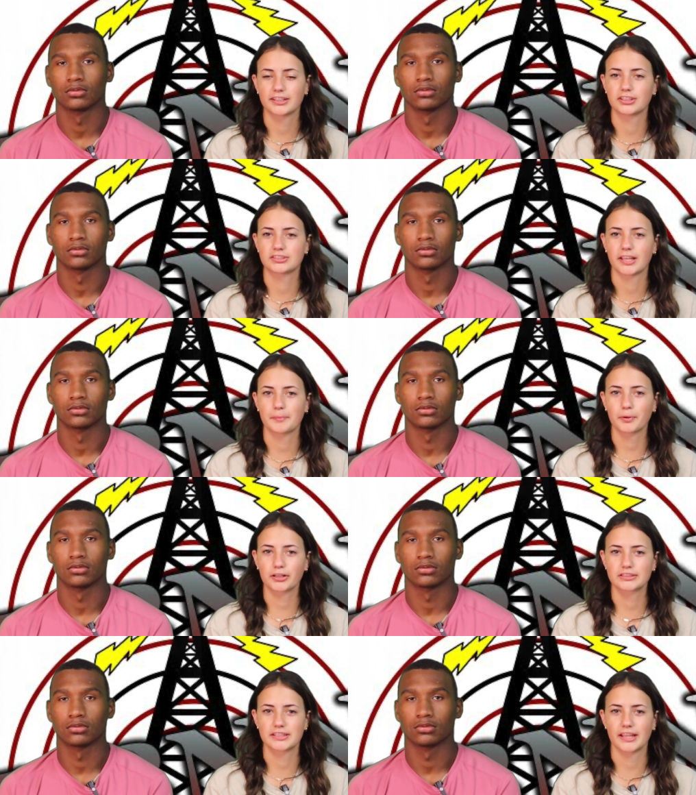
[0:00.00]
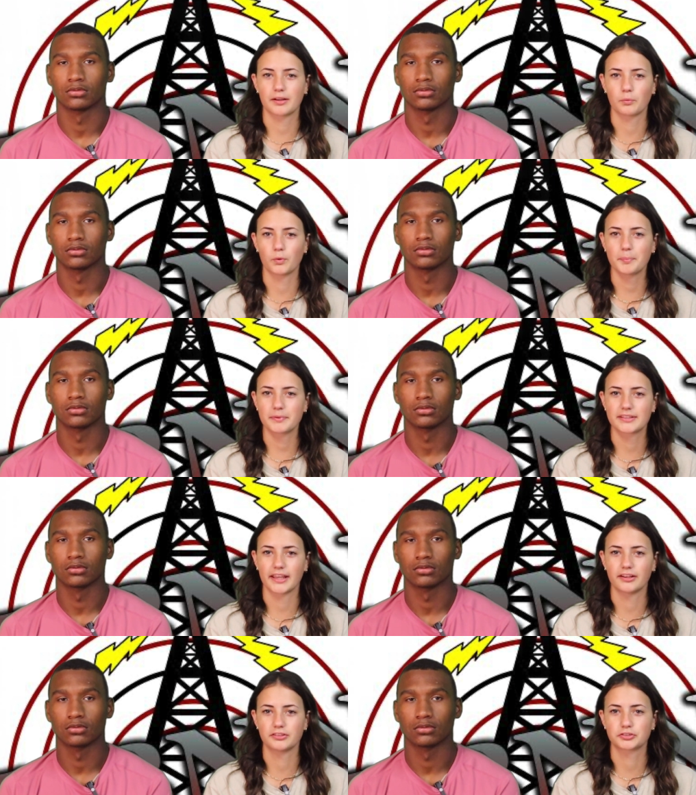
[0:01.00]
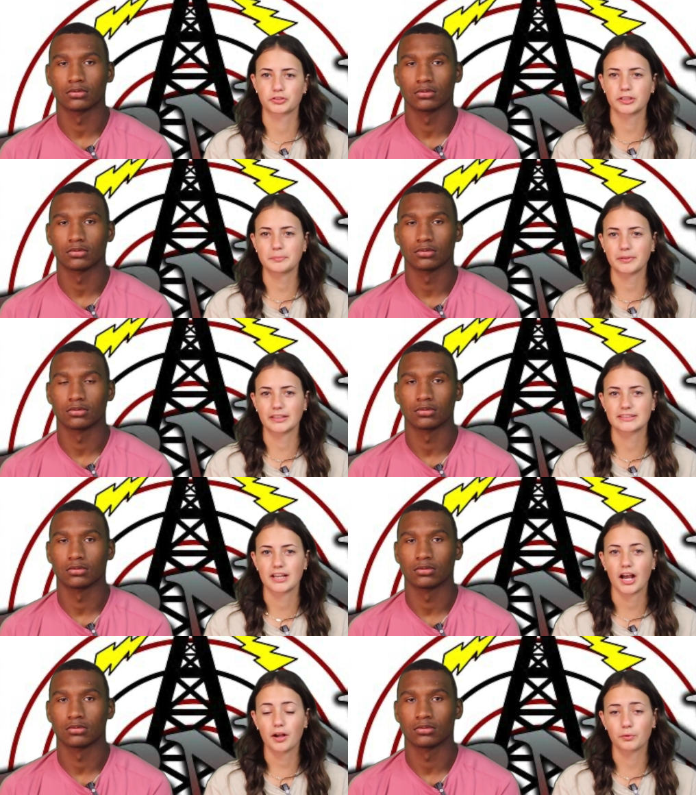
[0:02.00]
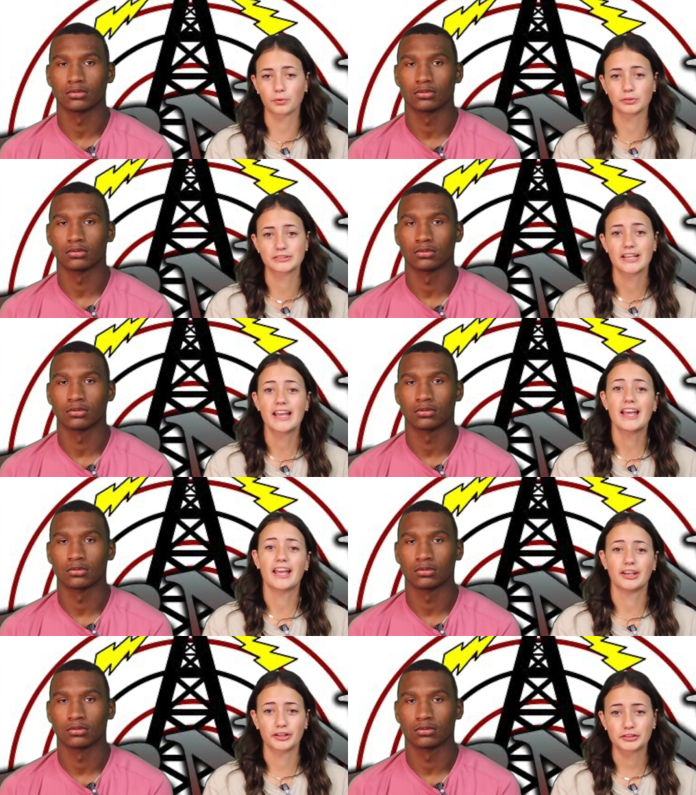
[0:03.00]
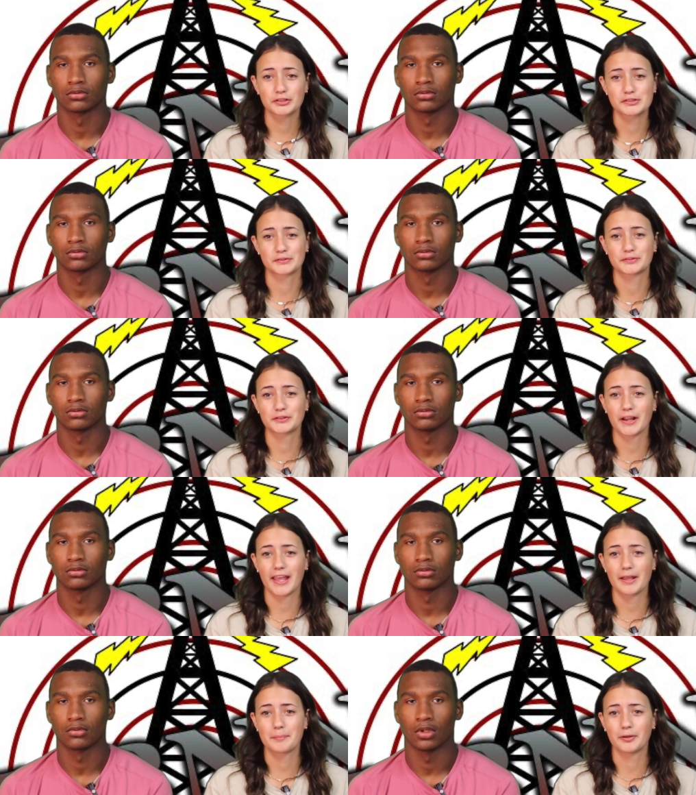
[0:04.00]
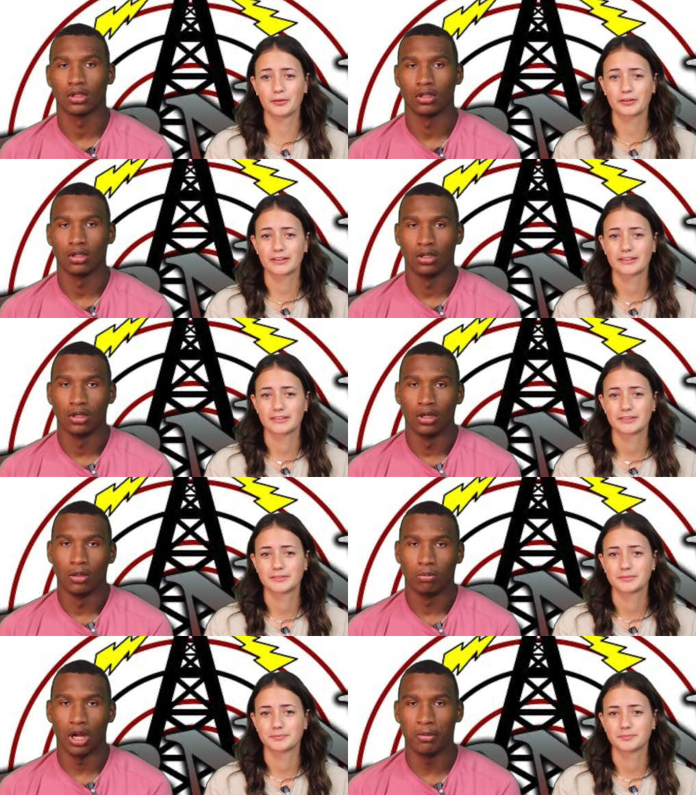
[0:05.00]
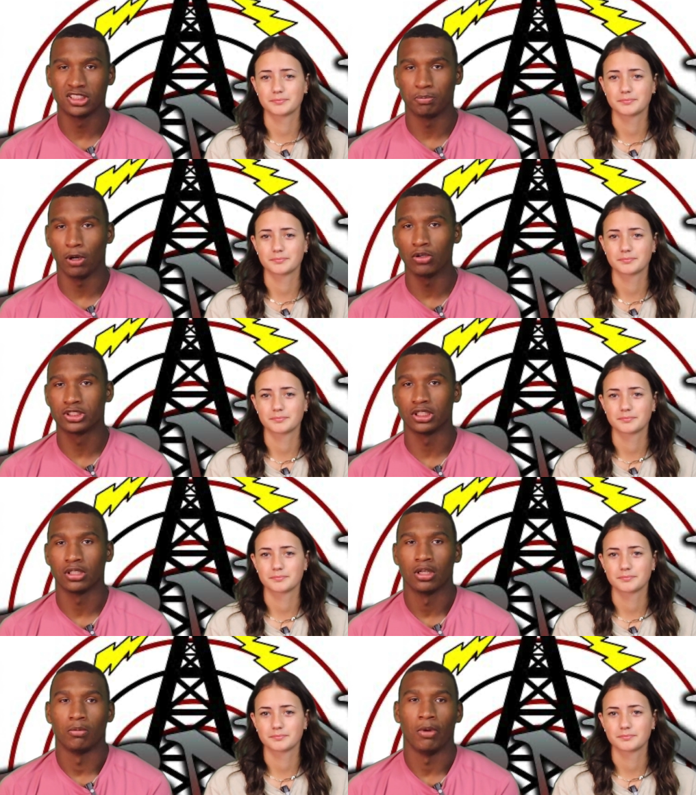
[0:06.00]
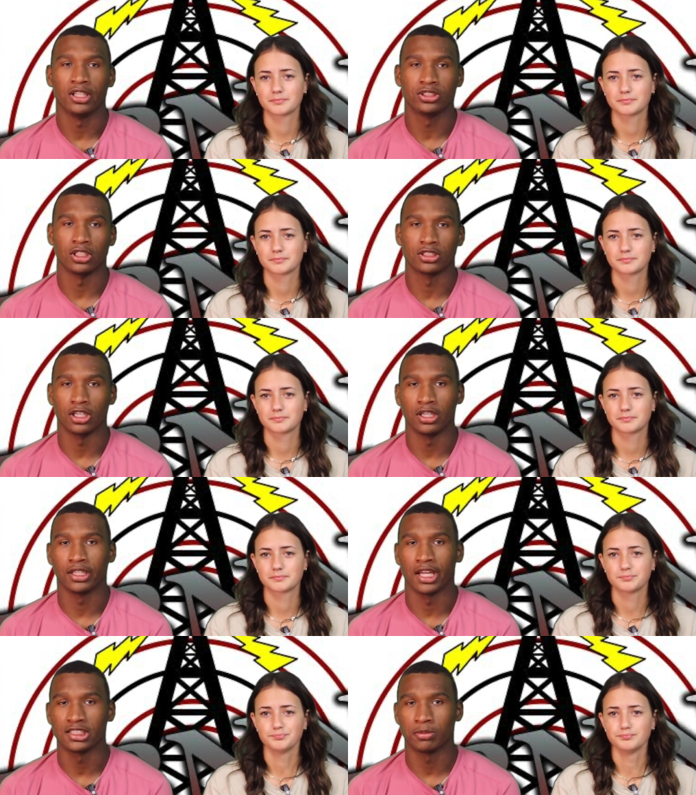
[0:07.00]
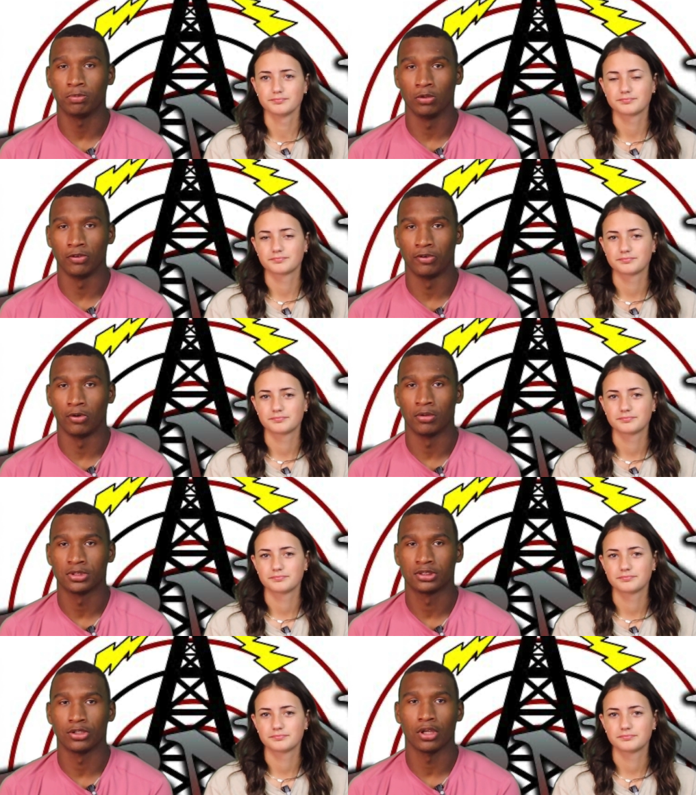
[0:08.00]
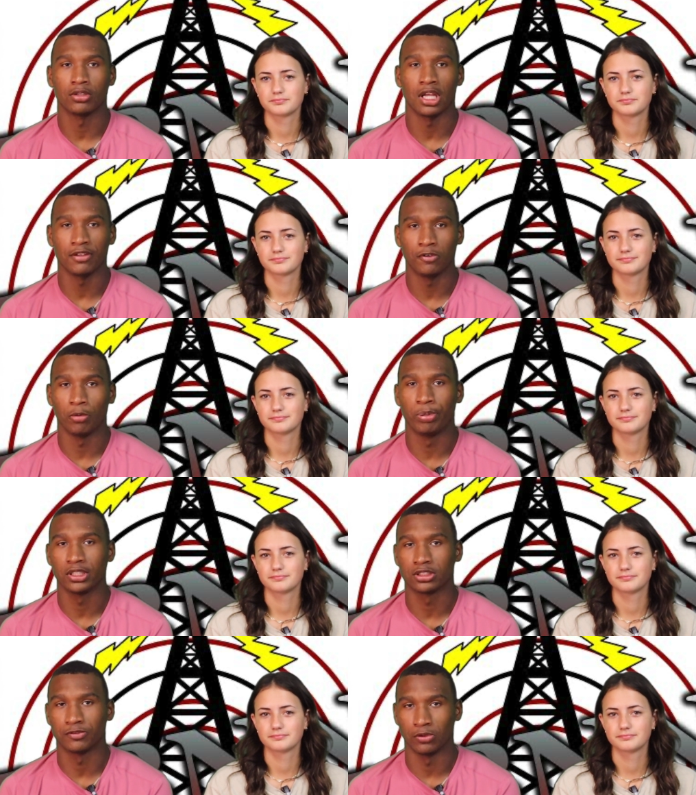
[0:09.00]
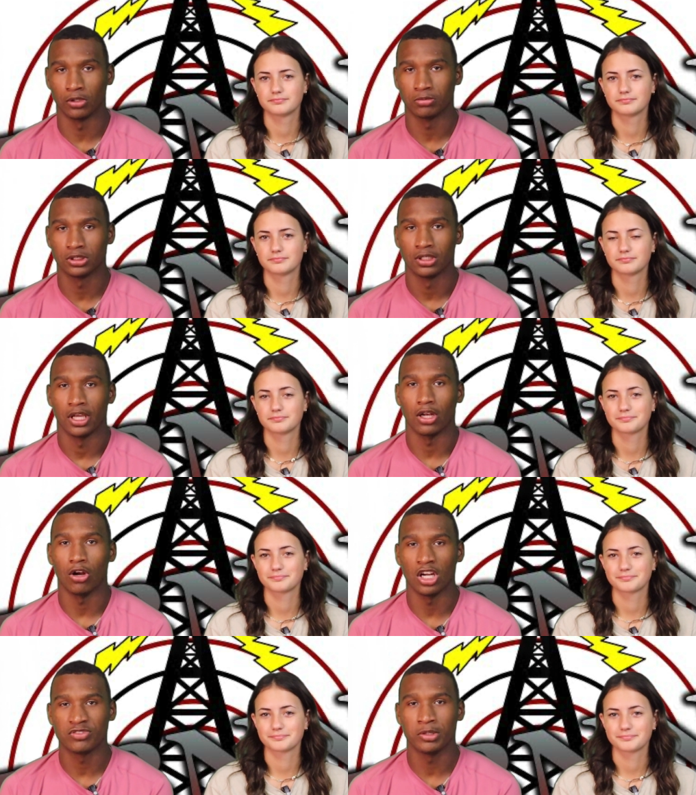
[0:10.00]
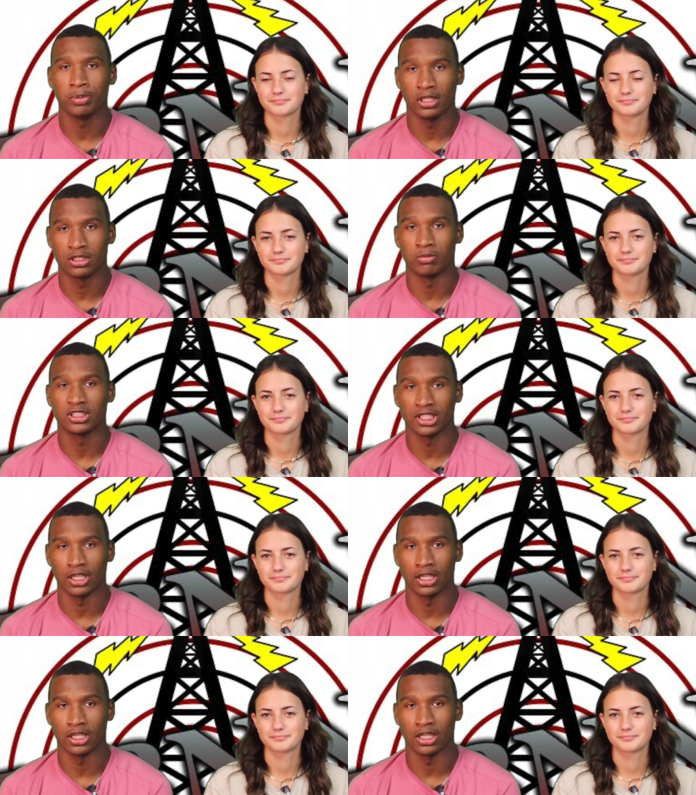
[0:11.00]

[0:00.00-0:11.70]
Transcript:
Speaker 1: tenders, hamburger steak, whipped potatoes, green beans, hot rolls, and your choice of fruit and milk.
Speaker 2: Prom is approaching. Make sure to turn in guest approval forms, Studio 94 picture forms, and RSVP to Miss